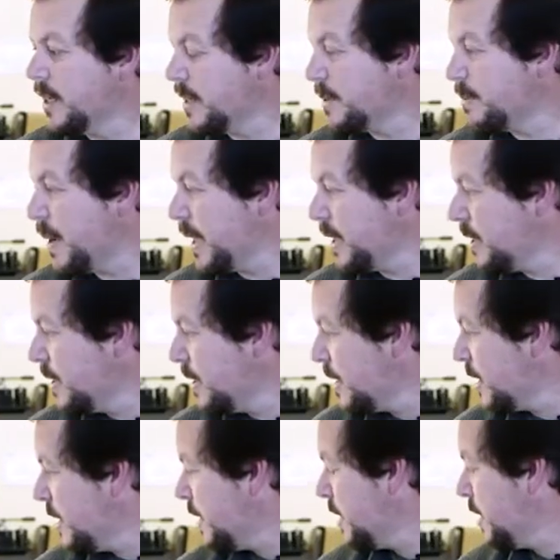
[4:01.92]
Despite
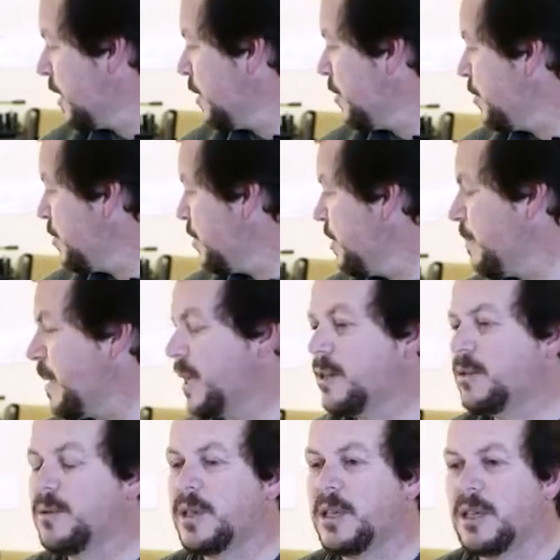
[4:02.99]
the huge
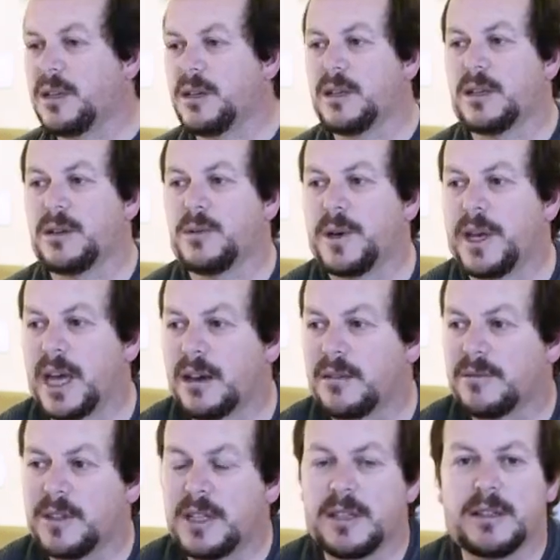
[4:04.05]
demand we
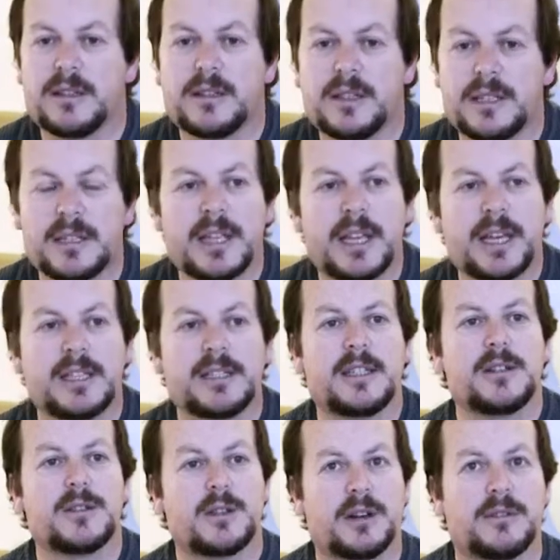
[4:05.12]
have these days
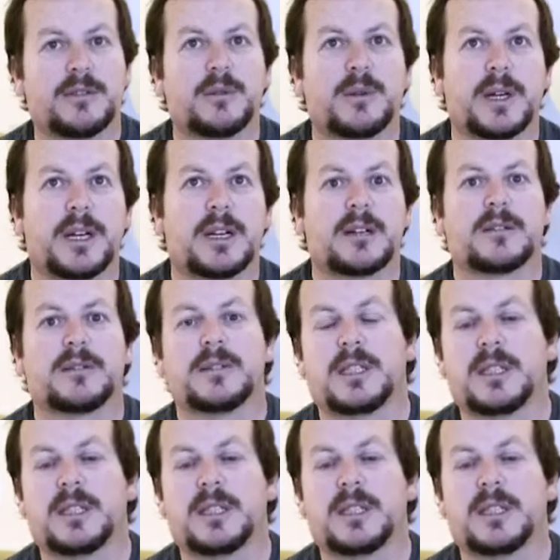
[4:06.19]
in software,